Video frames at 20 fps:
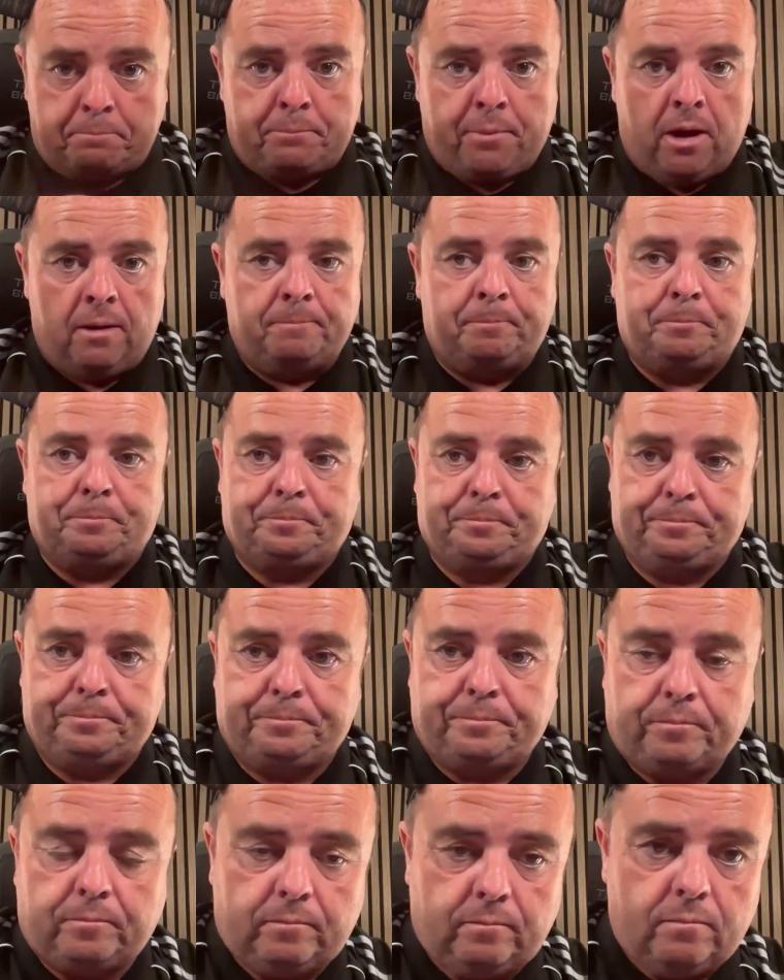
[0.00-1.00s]
But
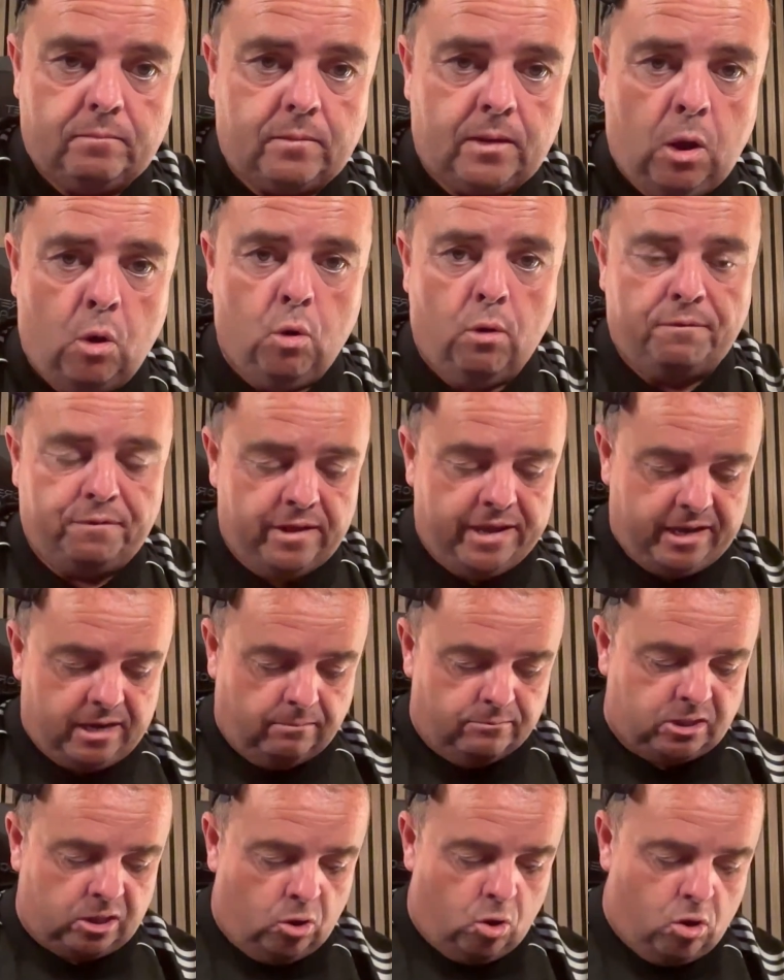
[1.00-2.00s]
hopefully he
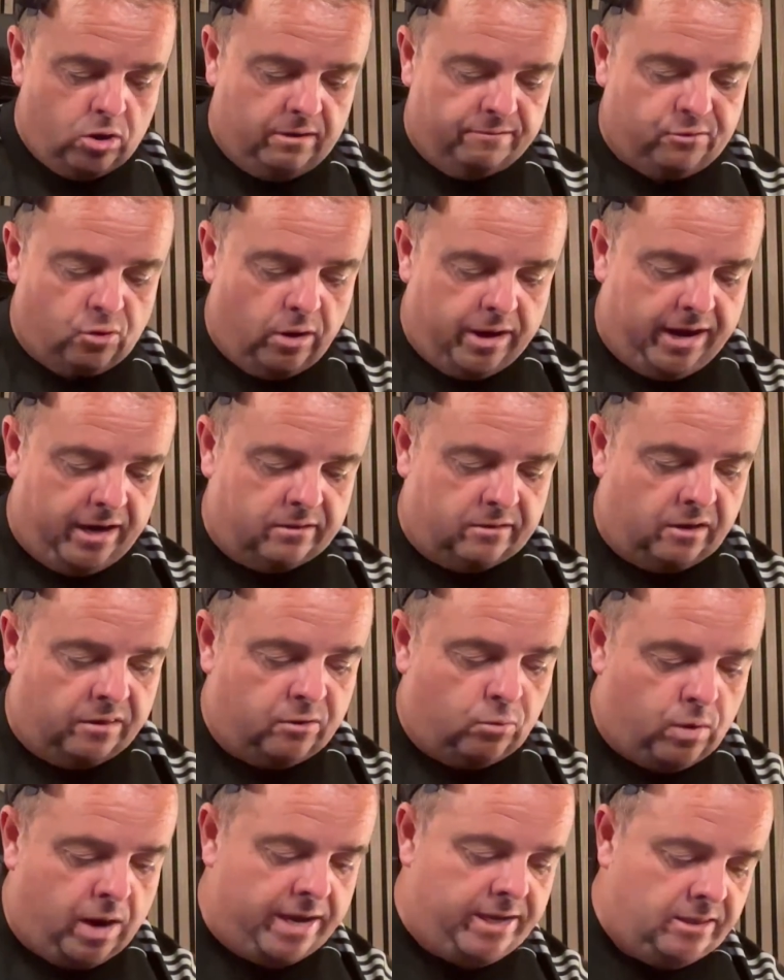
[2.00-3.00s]
comes along. I've not heard
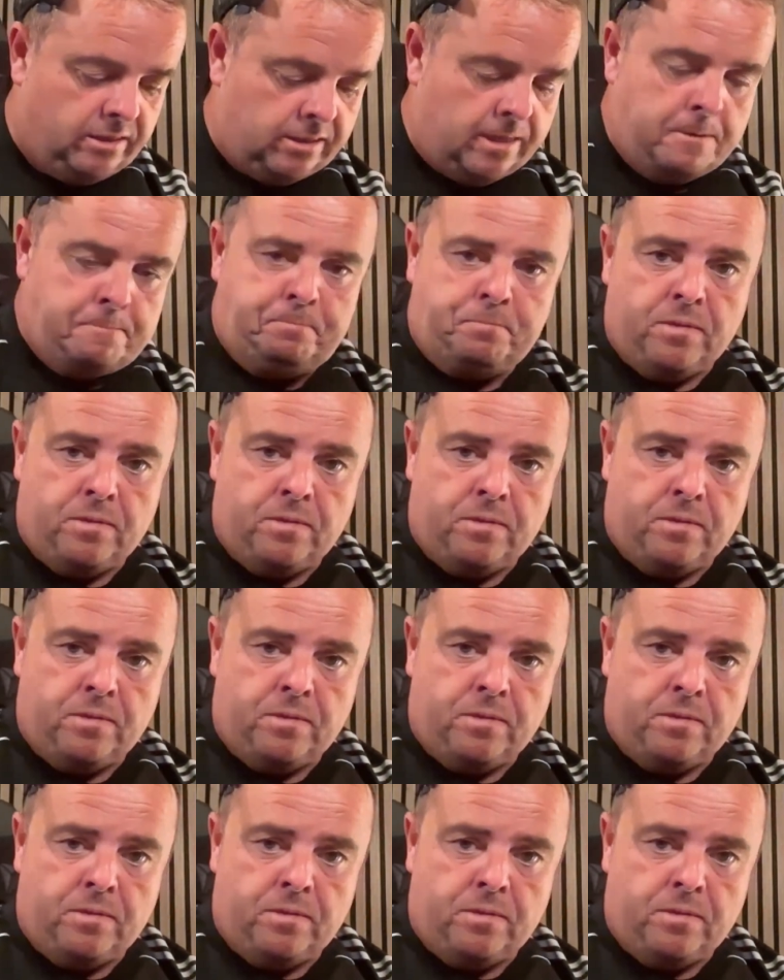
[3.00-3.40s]
otherwise.